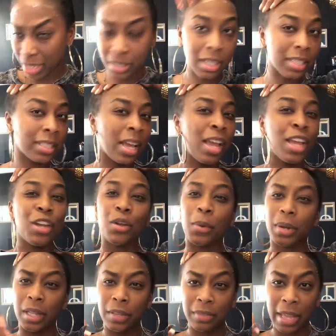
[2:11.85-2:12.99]
It's because, you know,
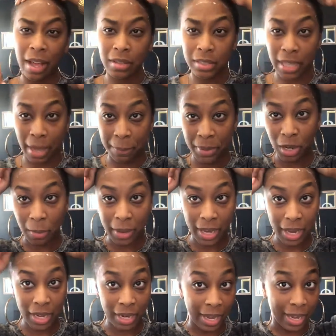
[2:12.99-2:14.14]
when I left the house, I put it on my
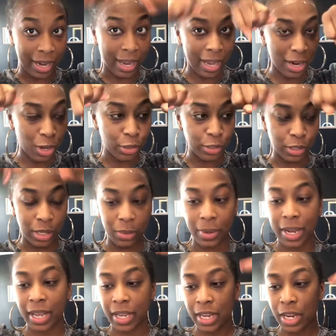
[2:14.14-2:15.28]
head and I had a hat on. So then when
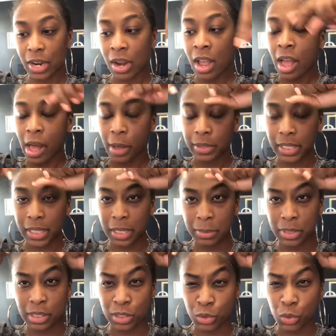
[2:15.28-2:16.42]
I got here, I was like, let me
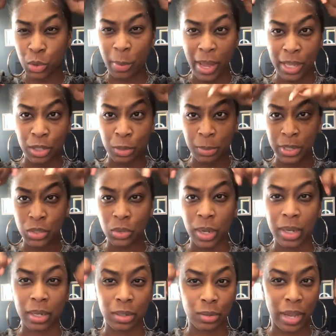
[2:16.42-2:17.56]
just scoot it back a little bit so I
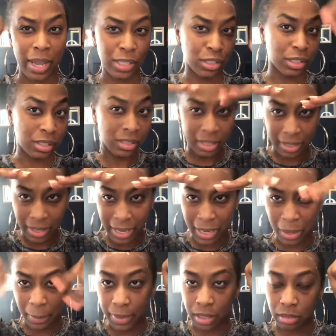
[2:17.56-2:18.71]
can actually stick it
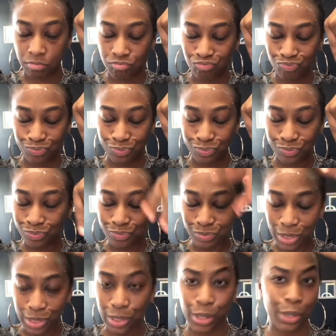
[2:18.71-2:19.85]
down. But
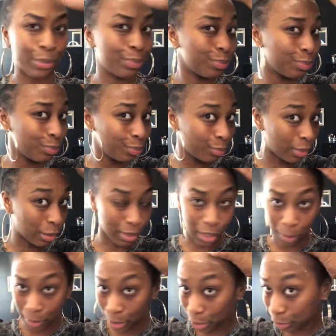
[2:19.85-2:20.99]
it's a no. It was
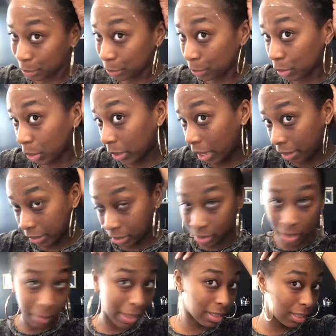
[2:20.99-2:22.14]
getting on my nerves. So y'all get to
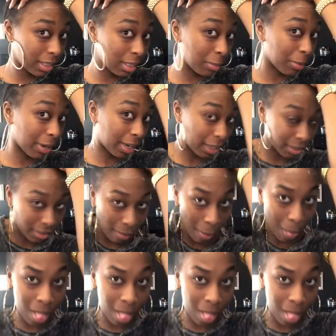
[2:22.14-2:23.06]
see my silly braids.